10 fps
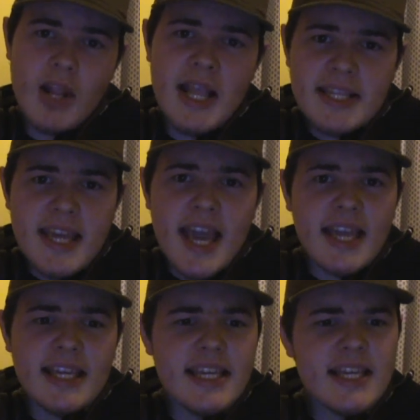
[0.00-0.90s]
And
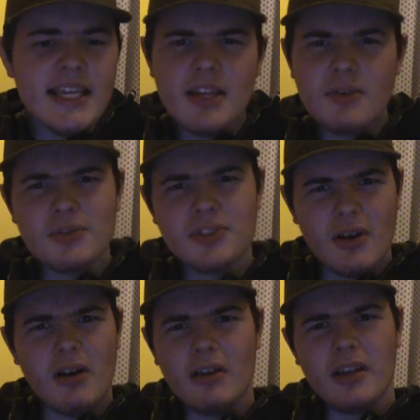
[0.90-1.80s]
yet he goes
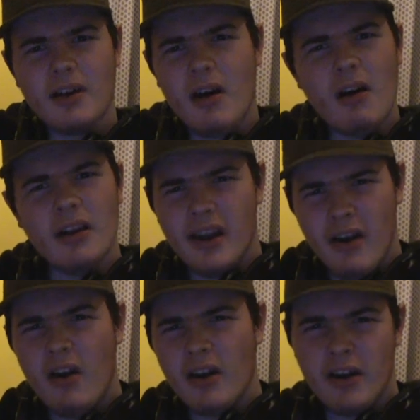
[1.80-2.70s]
on and on and
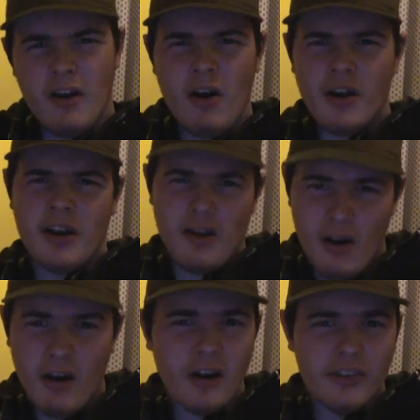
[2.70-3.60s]
on and on and
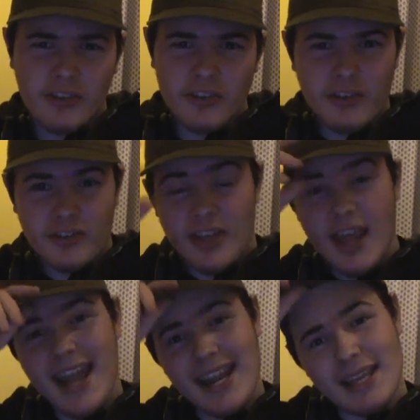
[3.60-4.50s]
on.
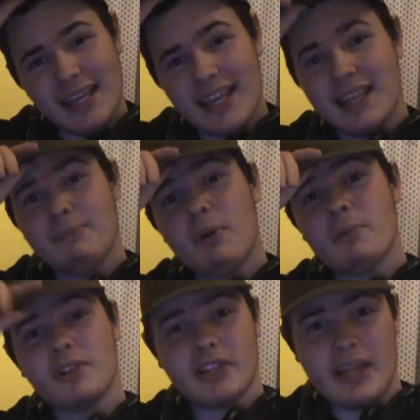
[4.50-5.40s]
Seriously, any
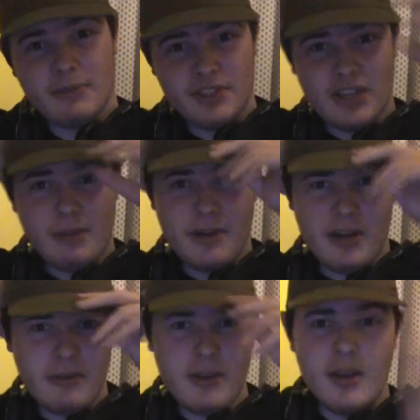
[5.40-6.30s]
popular game which is coming
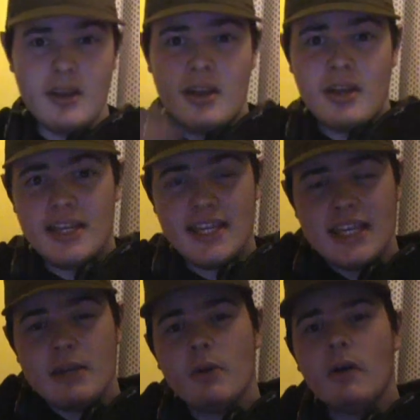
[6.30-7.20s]
out,
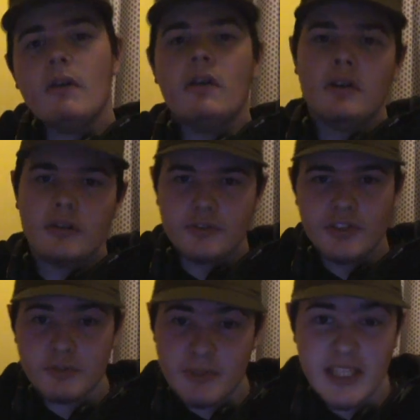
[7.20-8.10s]
he will
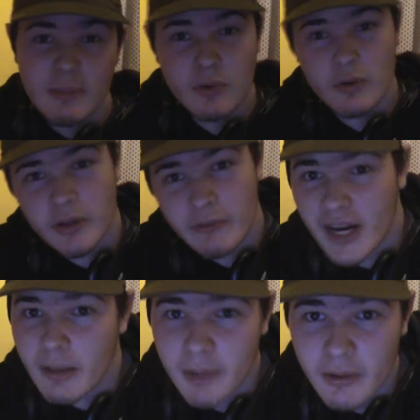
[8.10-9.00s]
go on a
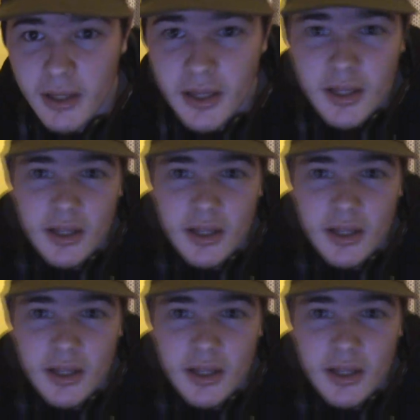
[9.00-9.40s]
rant about it.